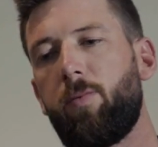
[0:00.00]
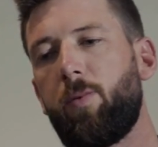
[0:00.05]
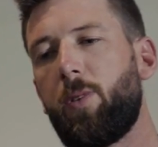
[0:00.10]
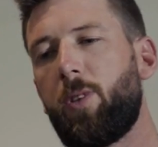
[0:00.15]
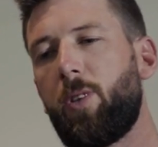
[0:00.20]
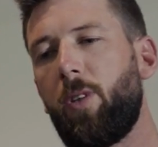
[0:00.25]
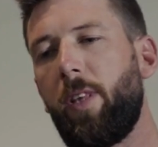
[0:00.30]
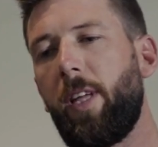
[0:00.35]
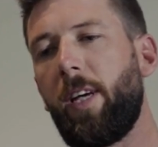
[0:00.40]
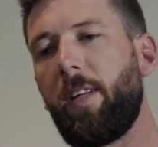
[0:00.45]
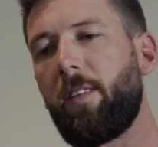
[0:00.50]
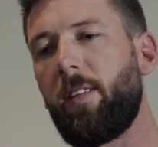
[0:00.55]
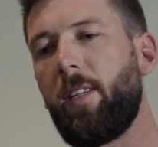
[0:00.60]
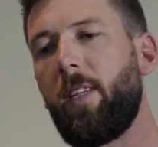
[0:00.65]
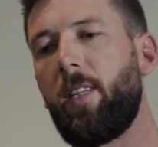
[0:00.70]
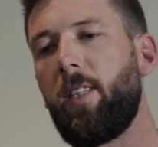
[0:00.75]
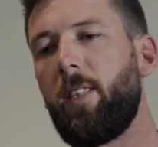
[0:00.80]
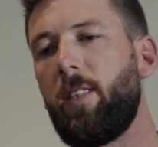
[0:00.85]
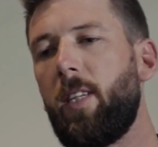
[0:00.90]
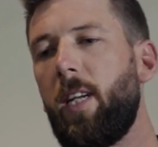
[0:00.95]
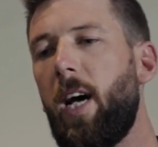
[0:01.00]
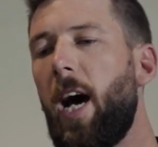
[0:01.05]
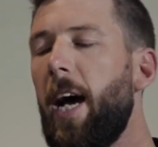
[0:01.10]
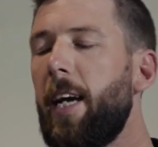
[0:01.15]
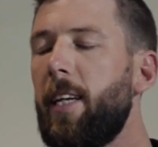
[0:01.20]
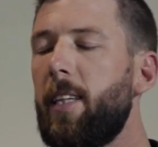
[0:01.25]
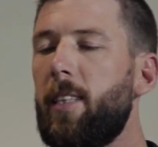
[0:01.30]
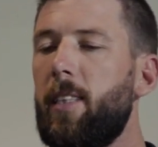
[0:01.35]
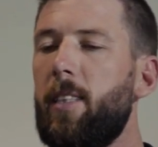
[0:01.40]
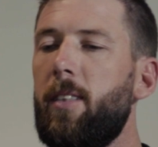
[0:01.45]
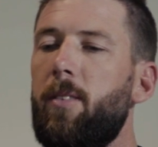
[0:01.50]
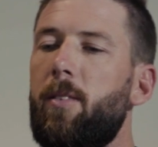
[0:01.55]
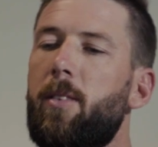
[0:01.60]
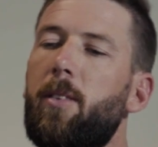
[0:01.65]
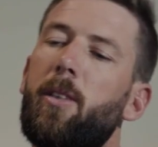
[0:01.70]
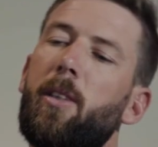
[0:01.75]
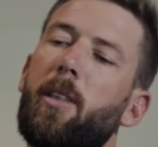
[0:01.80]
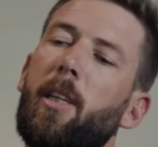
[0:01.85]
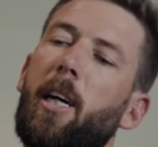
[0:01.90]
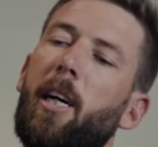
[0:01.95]
2008,
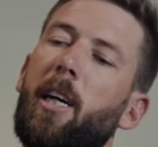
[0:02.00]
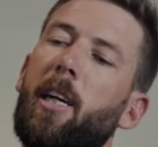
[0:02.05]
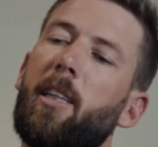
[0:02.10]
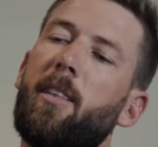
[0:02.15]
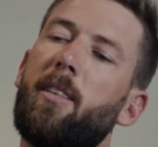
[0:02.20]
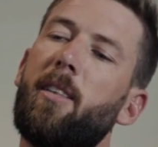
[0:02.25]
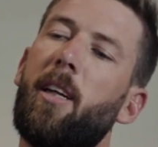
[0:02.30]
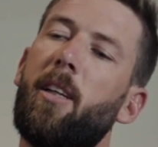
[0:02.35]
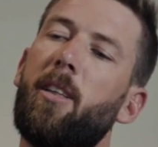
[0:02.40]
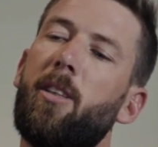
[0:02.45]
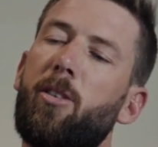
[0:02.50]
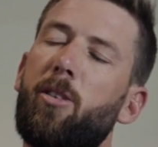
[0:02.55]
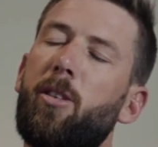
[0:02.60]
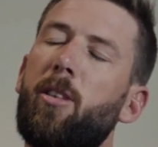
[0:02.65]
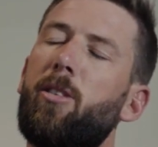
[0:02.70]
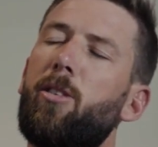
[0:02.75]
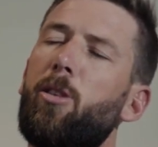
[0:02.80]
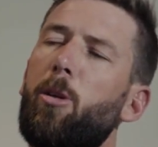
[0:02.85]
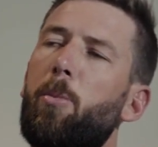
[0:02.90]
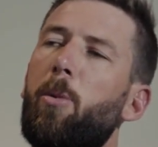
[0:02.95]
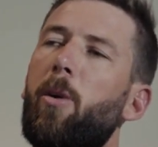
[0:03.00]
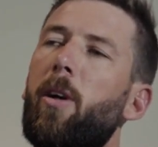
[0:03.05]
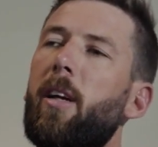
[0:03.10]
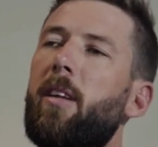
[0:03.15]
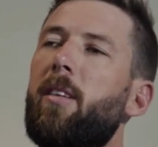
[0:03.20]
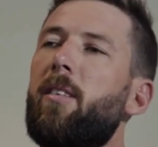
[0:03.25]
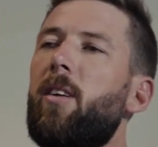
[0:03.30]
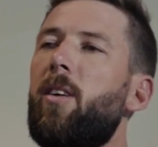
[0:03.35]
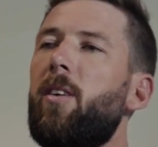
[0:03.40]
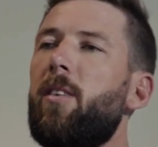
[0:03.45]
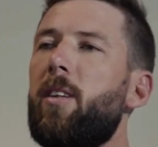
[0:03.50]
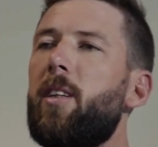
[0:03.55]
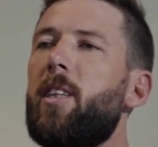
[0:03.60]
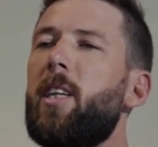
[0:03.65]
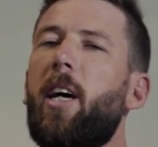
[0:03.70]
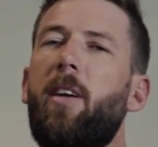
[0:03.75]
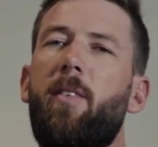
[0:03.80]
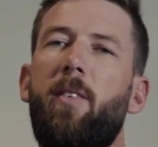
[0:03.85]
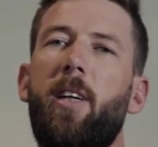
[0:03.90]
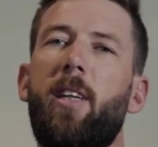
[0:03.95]
started the Super X series that
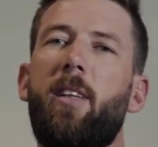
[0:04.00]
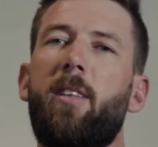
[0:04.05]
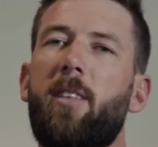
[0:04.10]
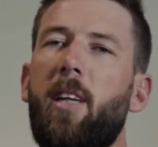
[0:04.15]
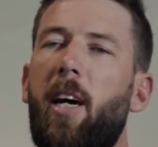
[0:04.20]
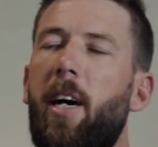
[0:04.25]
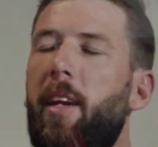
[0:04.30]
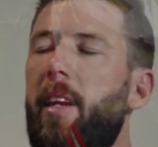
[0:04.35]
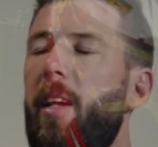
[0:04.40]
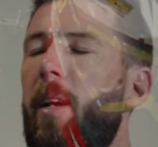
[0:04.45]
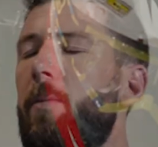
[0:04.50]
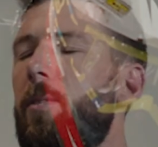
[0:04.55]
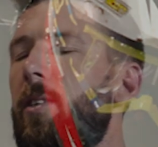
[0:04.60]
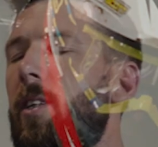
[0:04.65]
Chad Reed started up.